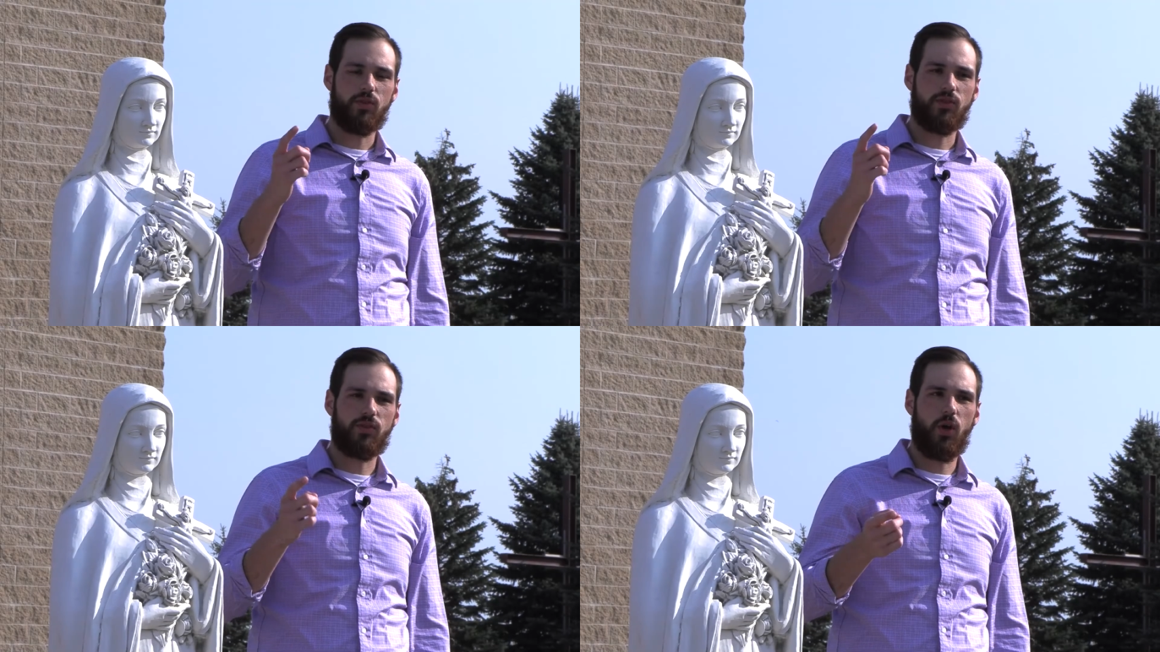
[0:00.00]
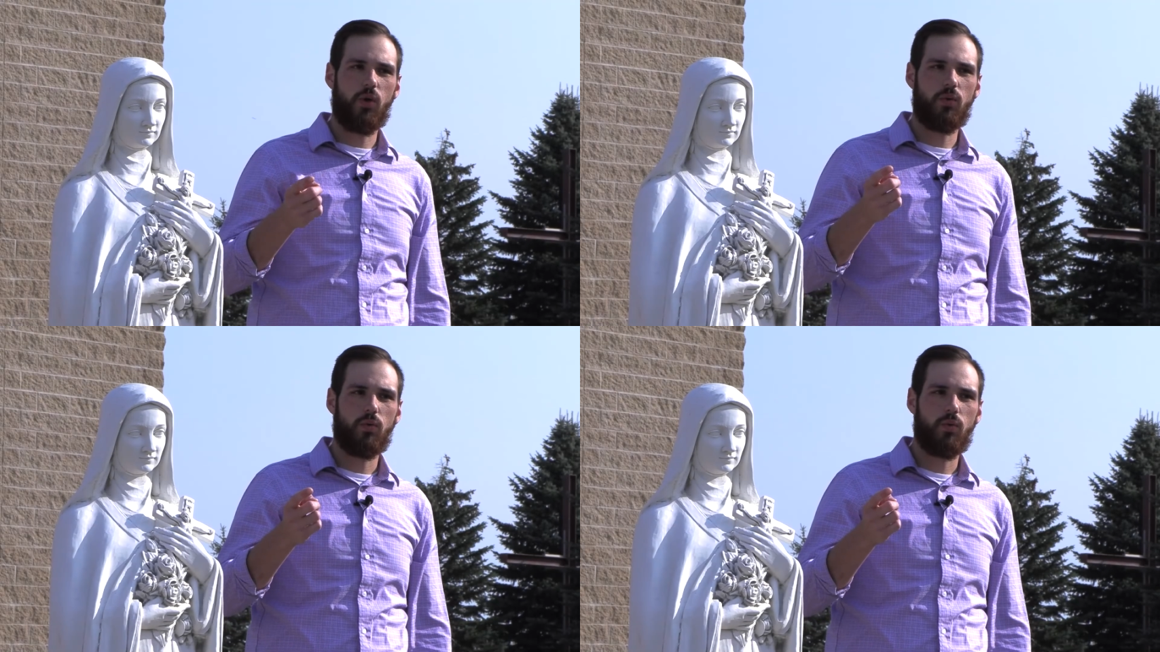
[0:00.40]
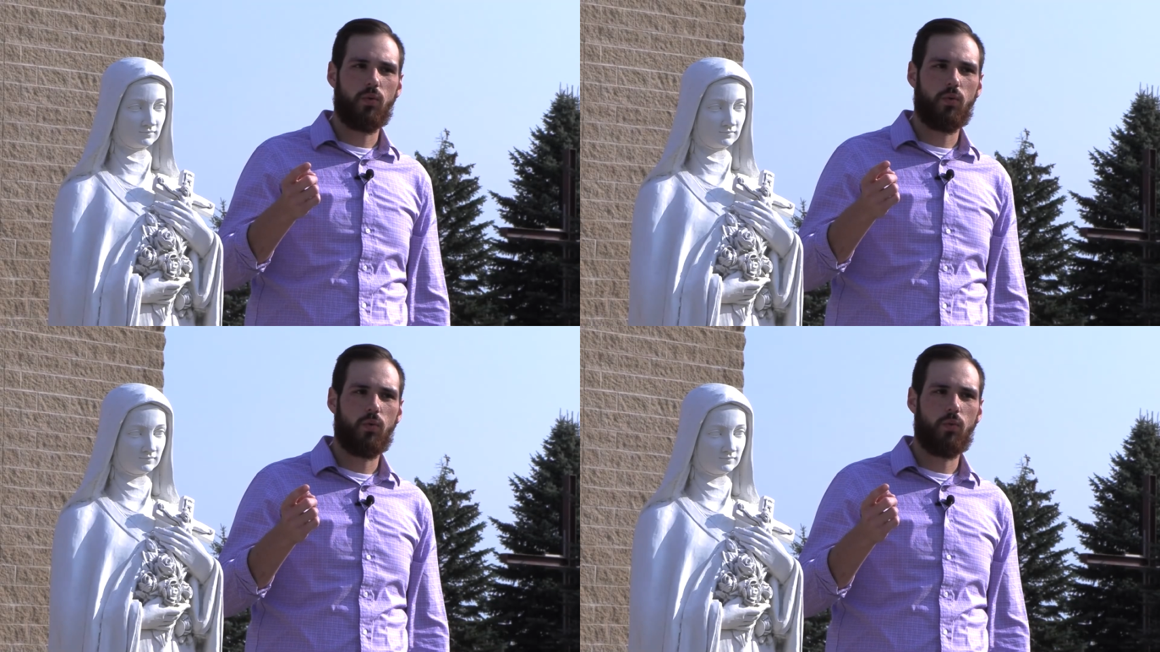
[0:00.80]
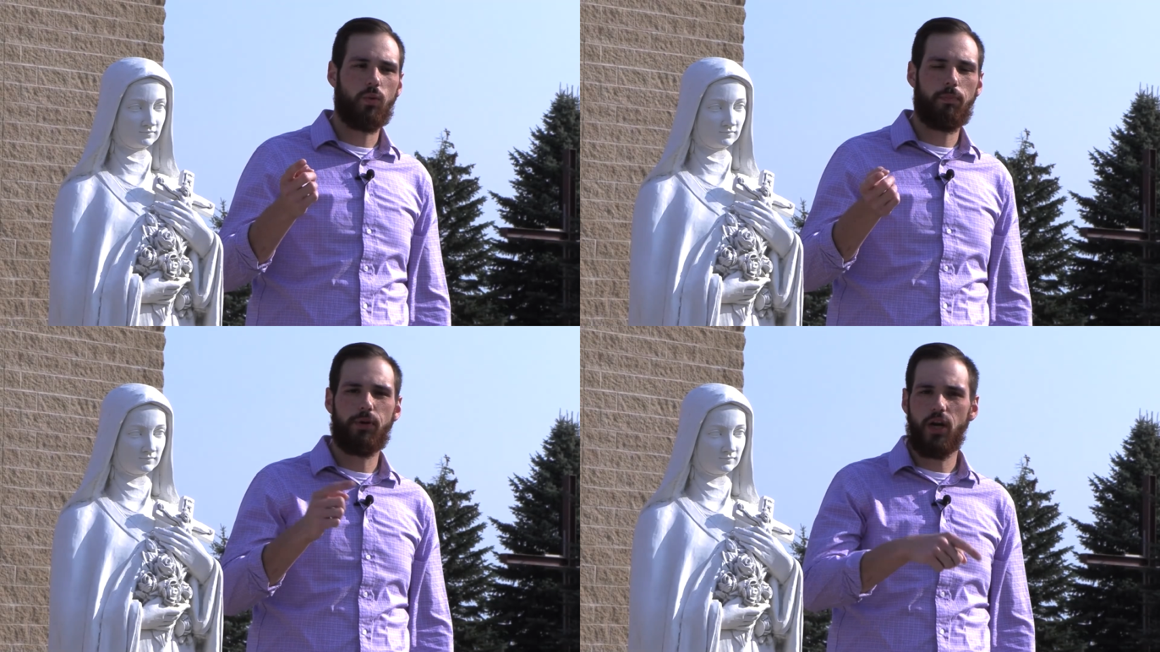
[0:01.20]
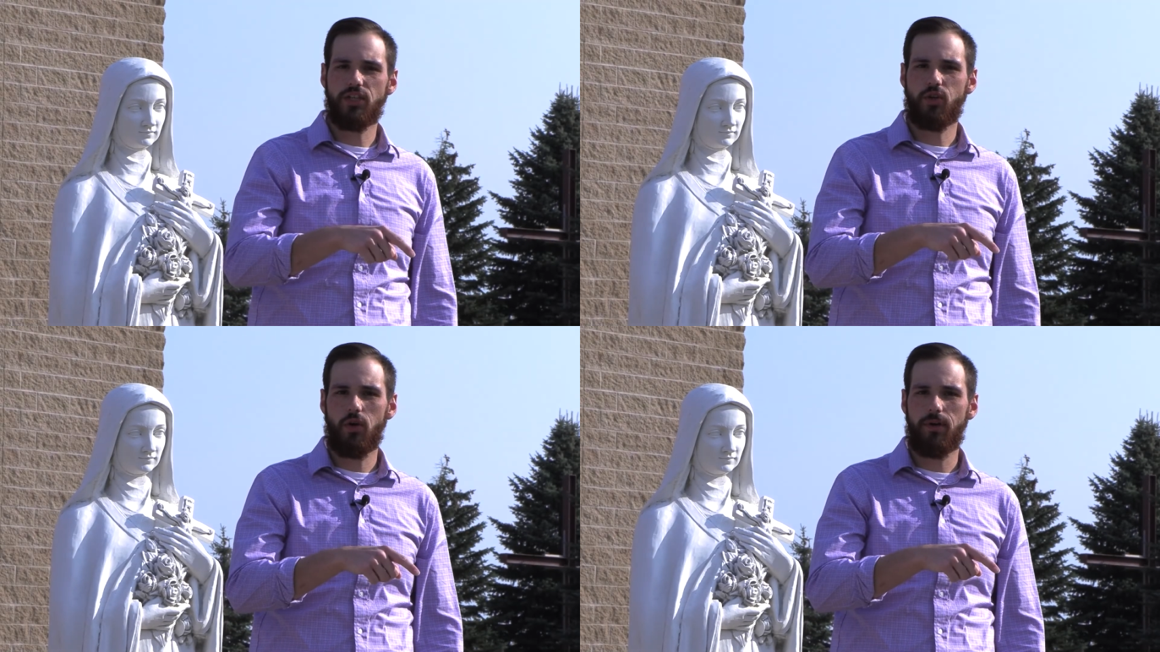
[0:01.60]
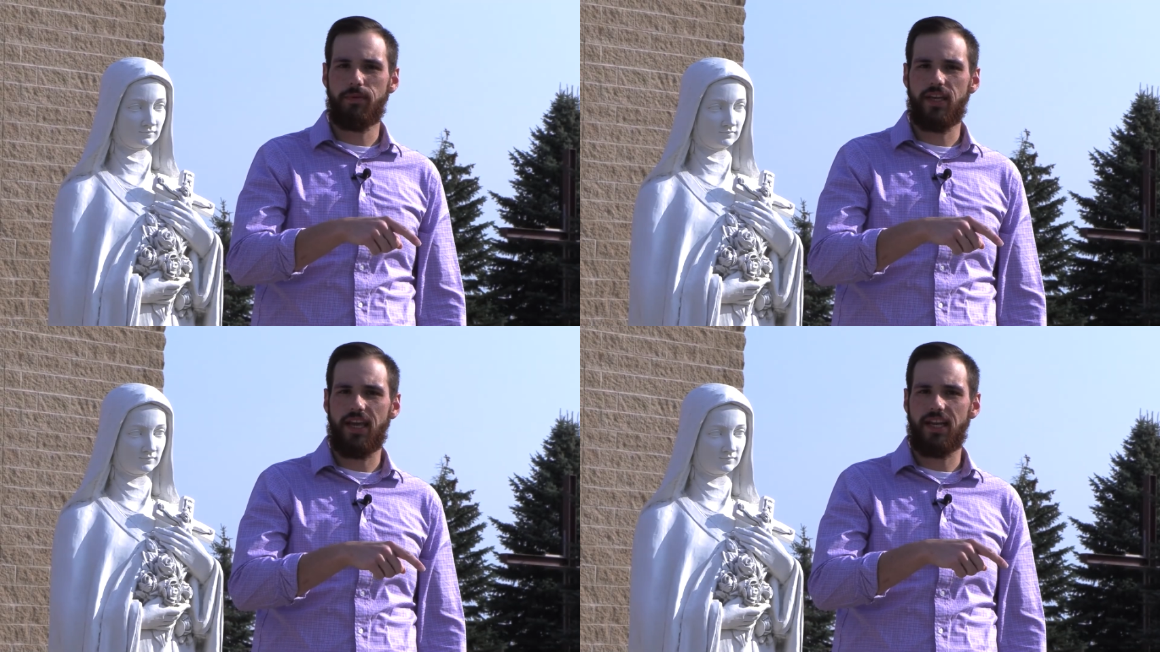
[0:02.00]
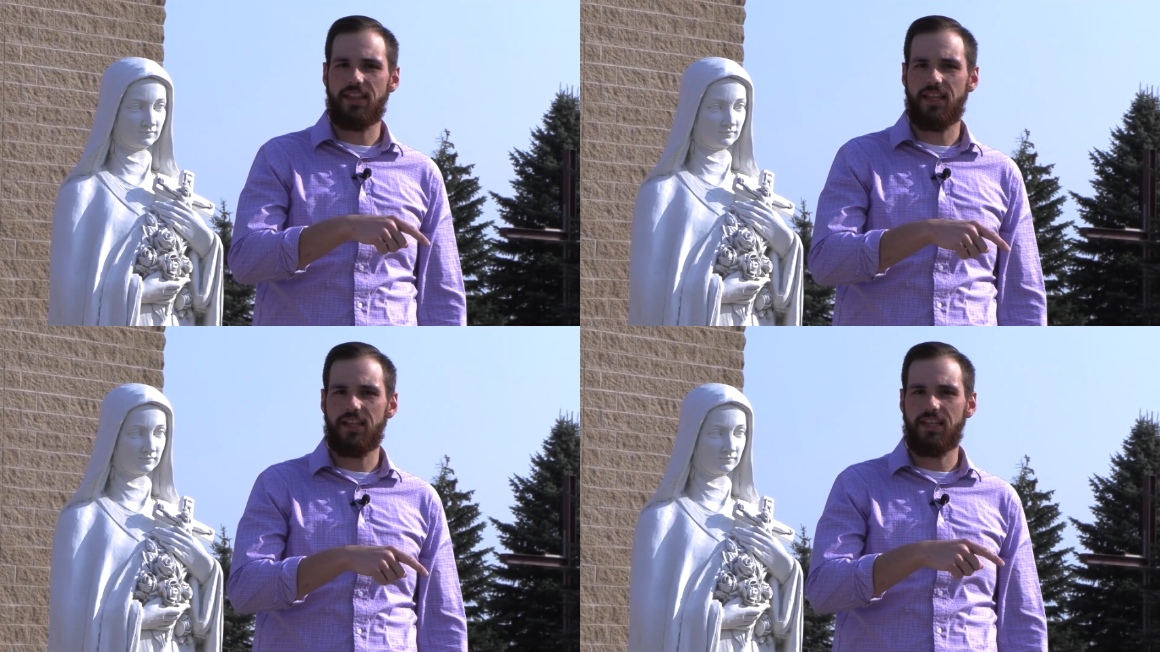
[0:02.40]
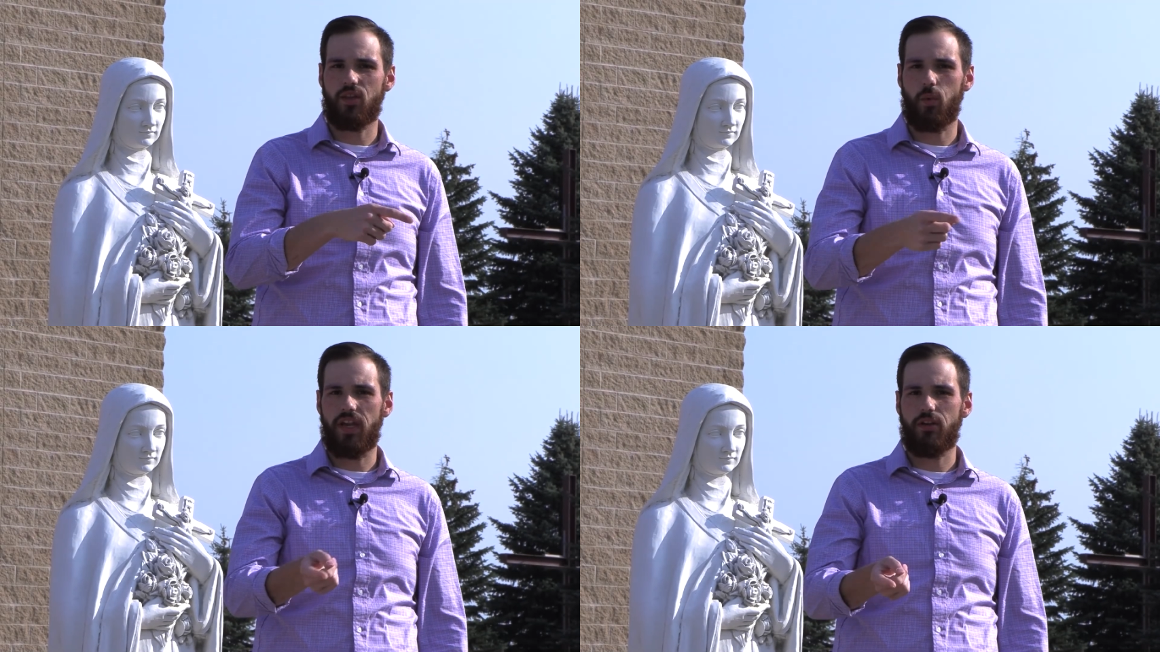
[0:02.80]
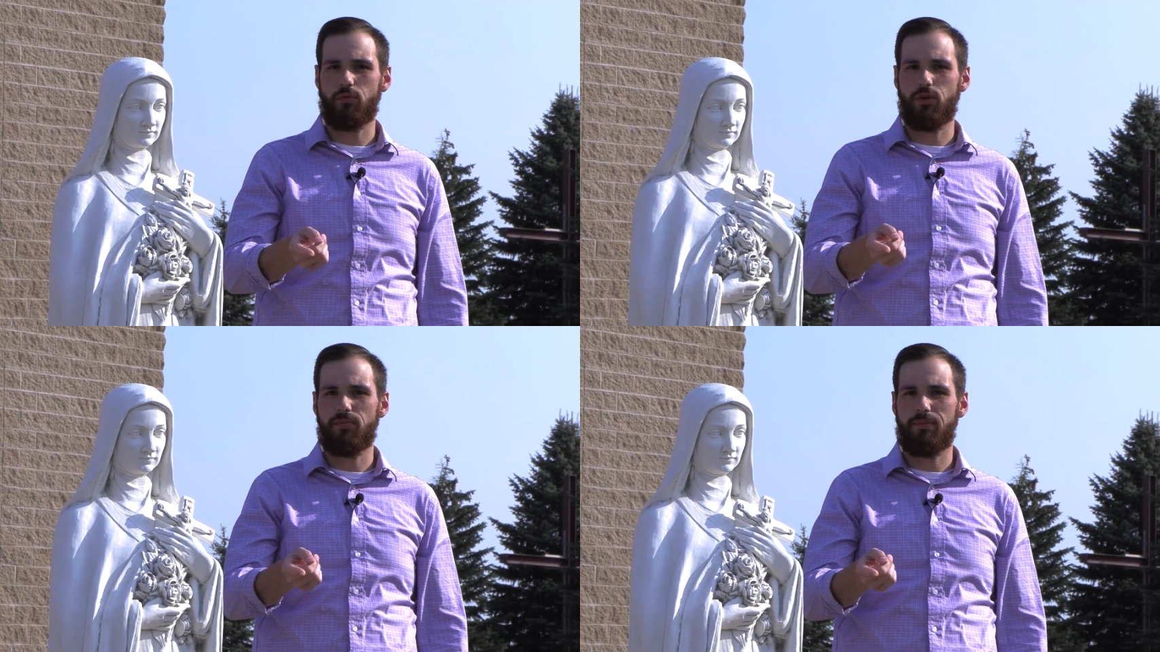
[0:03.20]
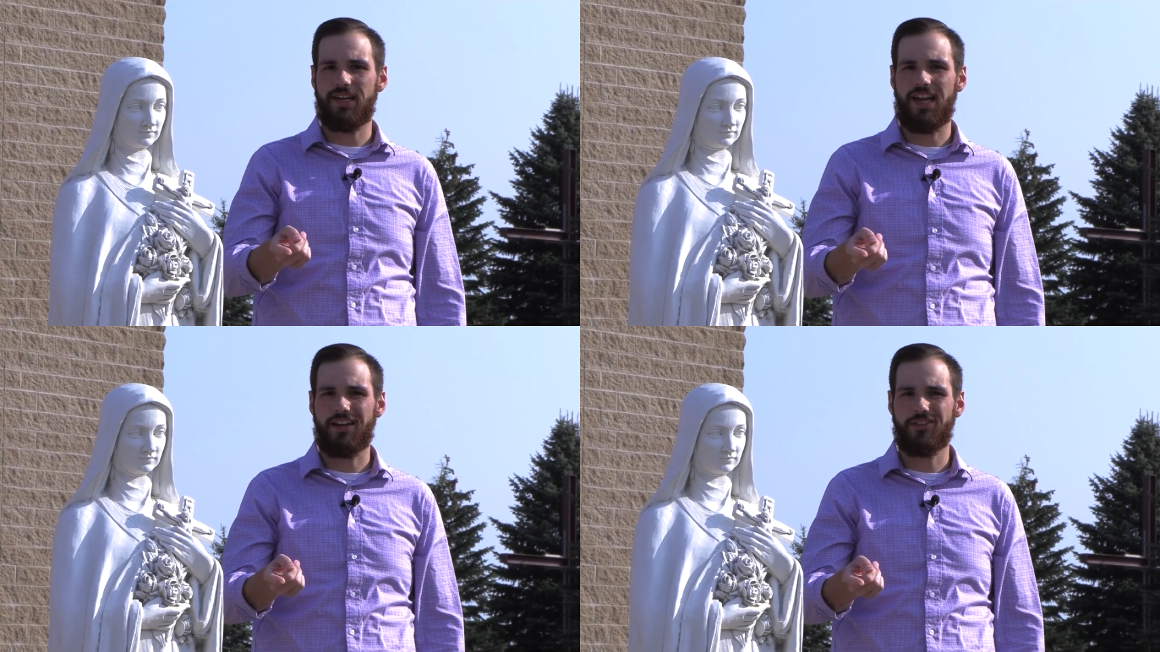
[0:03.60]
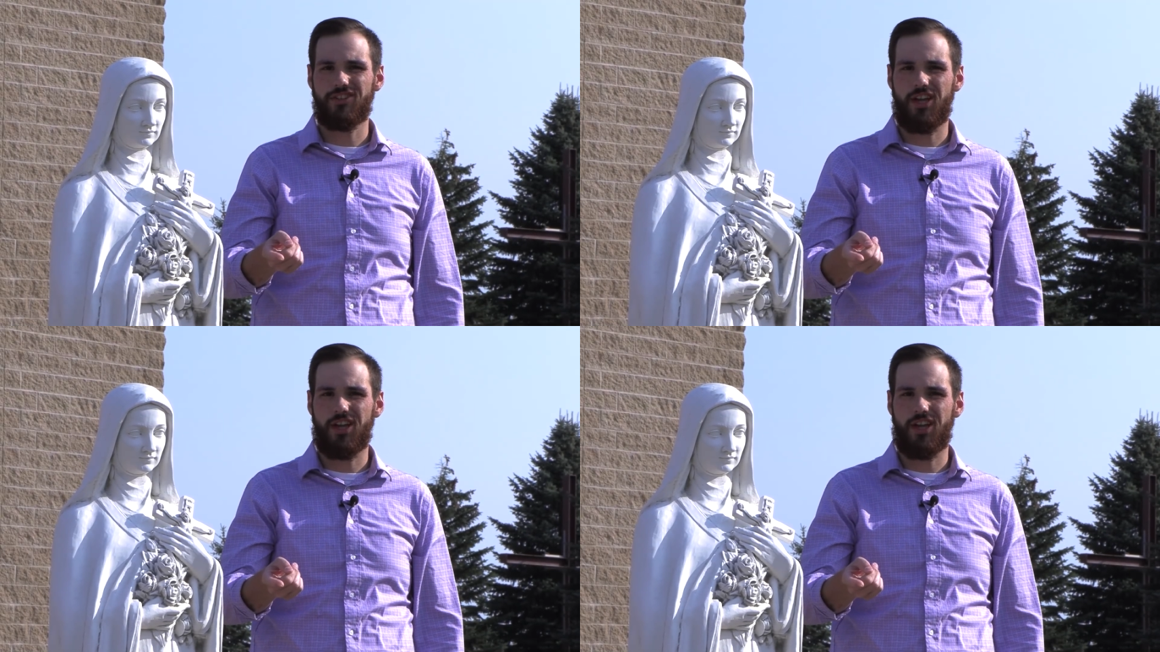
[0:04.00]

Speaker 1: so will purgatory be anything like the waiting room at my doctor's